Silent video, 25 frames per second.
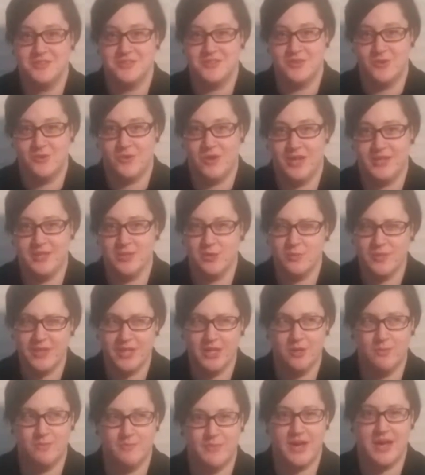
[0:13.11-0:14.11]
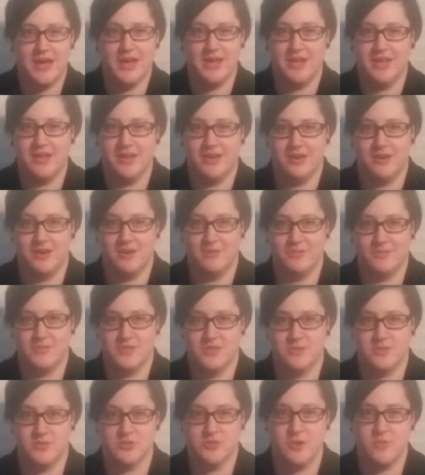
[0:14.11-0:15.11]
So I normally don't buy um,
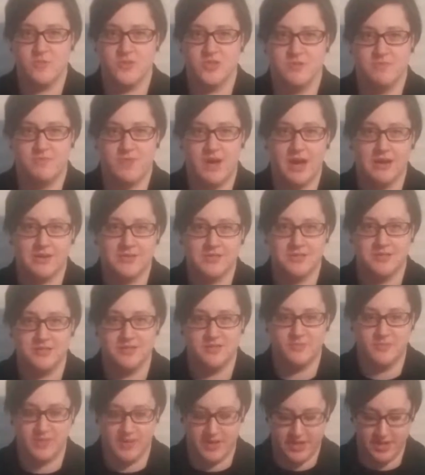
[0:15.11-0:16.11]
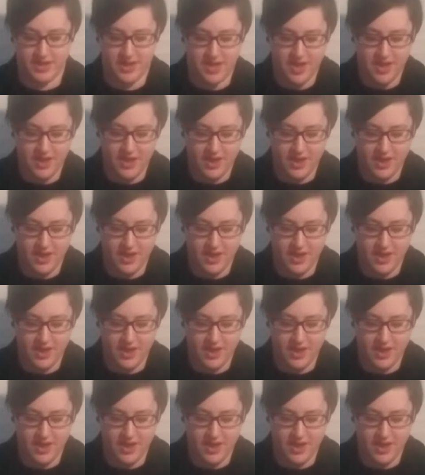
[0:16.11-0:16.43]
subscription boxes, but